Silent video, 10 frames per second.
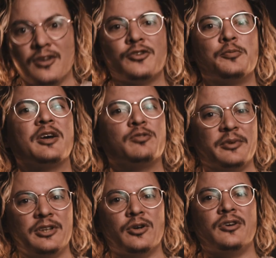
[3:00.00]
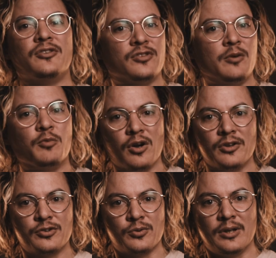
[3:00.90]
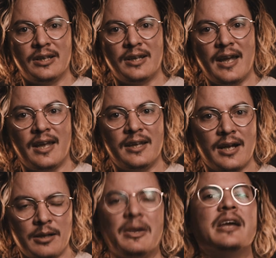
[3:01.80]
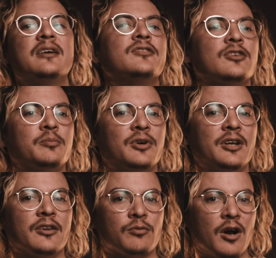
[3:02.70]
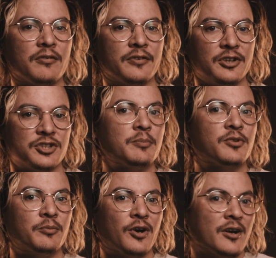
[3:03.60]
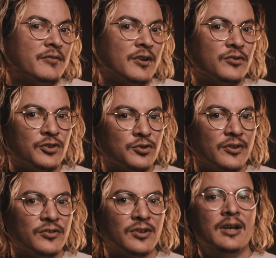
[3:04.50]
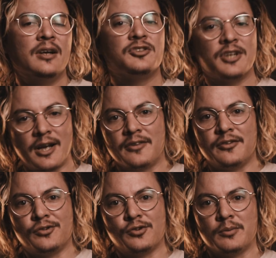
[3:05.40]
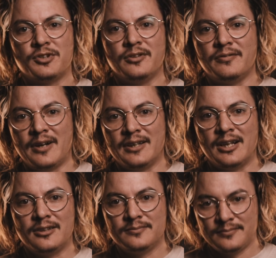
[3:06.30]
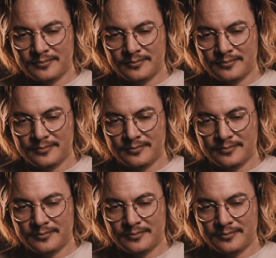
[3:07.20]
All the specs will be noted somewhere on the screen, and I may consider putting the raw footage up somewhere if there's interest. Check out the description to find out.